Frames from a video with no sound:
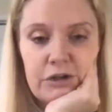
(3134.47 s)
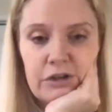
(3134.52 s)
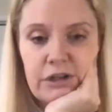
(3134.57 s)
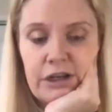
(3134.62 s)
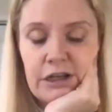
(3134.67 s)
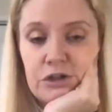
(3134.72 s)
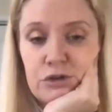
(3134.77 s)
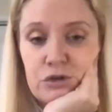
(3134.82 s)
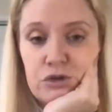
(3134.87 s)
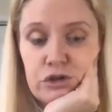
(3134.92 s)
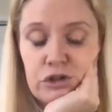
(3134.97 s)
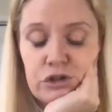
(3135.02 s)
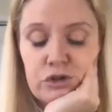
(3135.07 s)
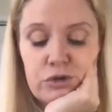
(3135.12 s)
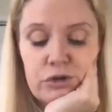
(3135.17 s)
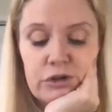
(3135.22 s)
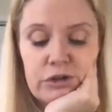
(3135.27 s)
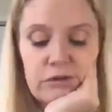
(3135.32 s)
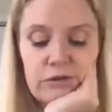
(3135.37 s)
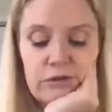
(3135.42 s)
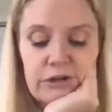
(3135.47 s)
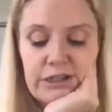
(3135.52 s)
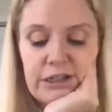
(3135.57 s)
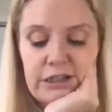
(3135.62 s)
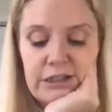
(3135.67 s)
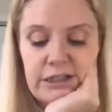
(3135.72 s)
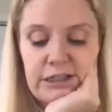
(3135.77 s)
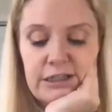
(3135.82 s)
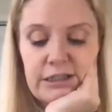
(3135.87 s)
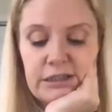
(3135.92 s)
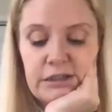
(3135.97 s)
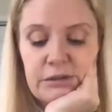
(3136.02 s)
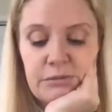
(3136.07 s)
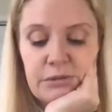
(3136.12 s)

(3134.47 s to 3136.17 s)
and that's usually during the rainy season.